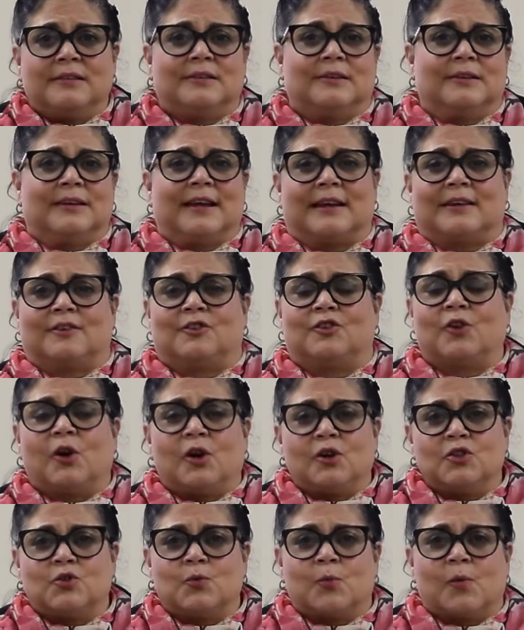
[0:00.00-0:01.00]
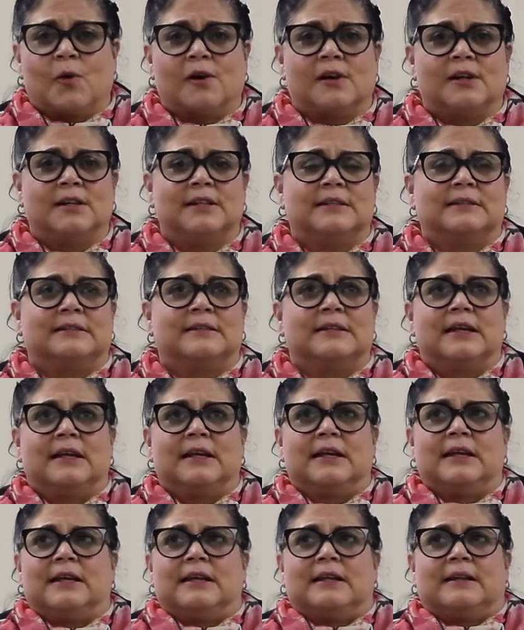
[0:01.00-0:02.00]
to get a search warrant,
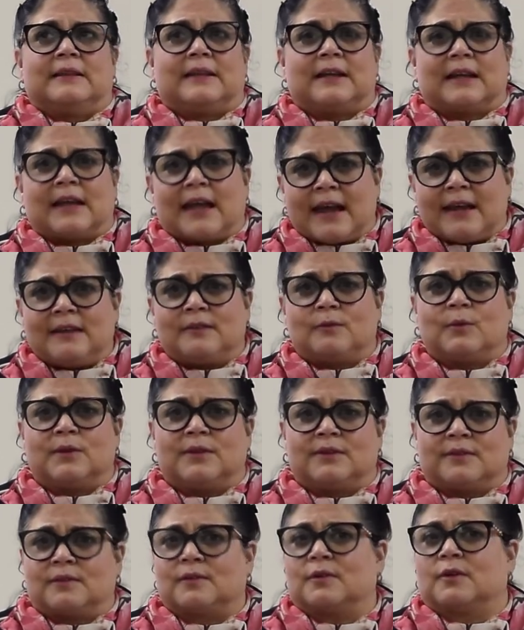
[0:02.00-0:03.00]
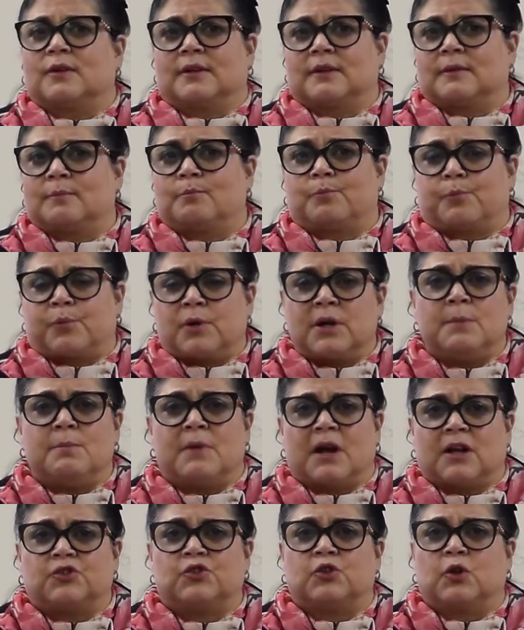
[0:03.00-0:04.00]
the case was pretty
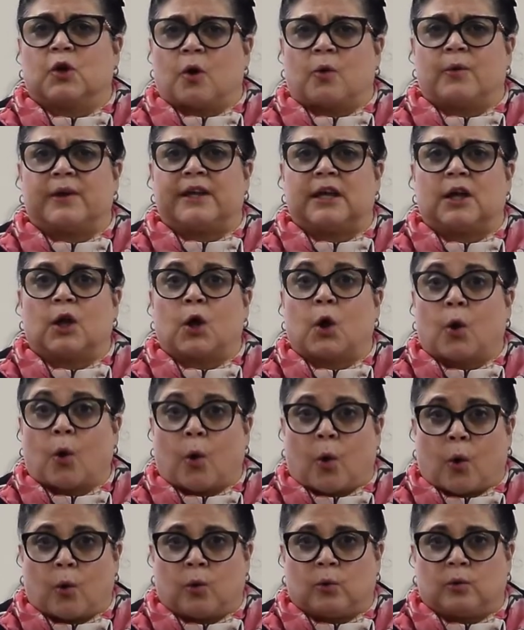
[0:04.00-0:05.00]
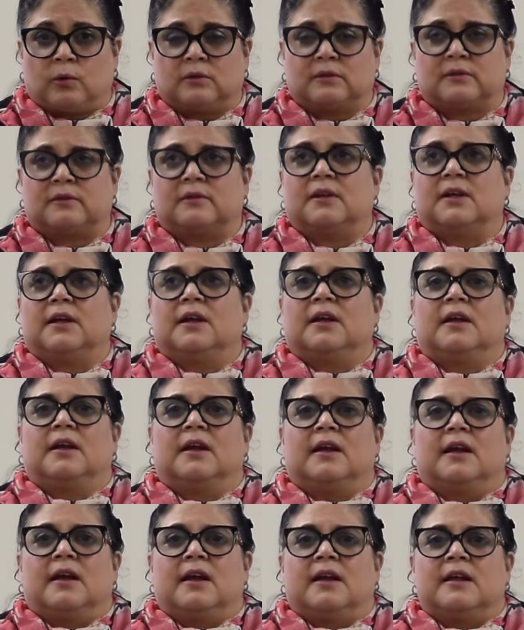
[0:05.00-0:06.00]
much going cold.
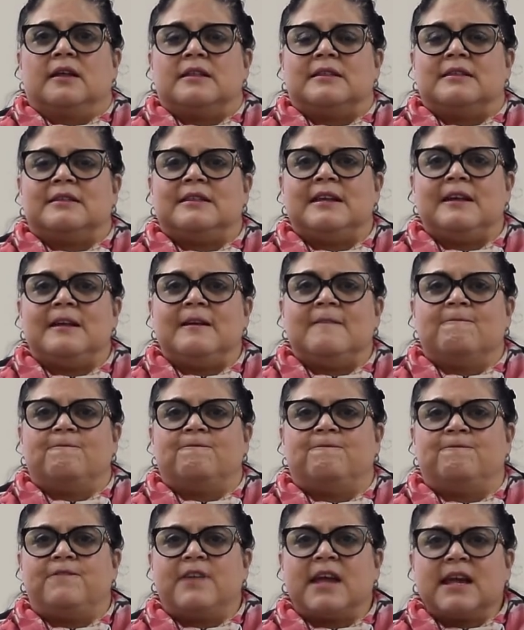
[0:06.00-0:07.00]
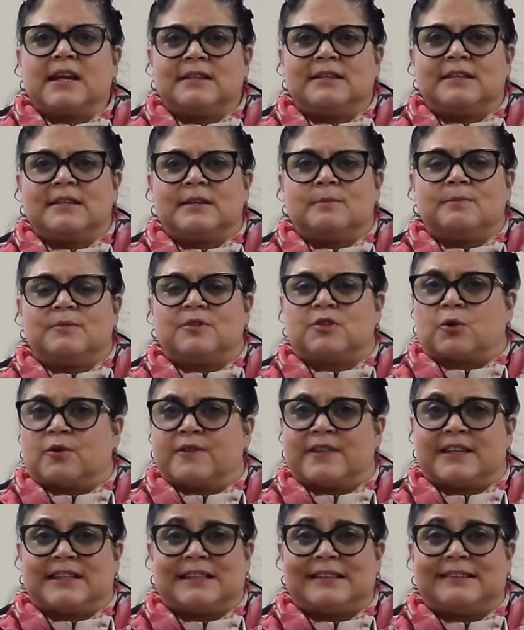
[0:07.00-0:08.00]
The victim's or
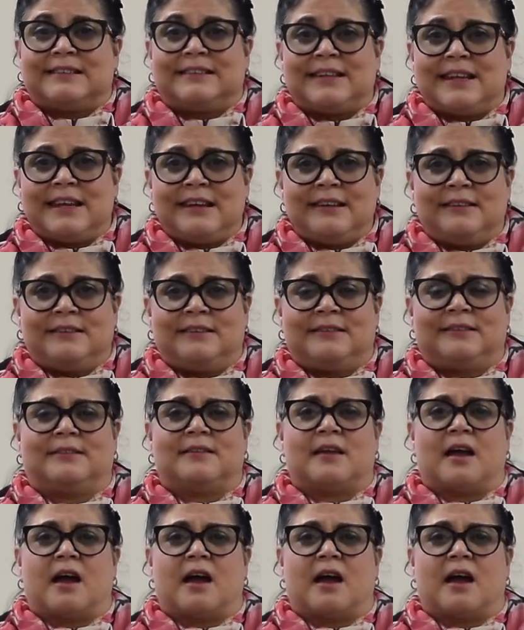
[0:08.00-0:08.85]
the deceased's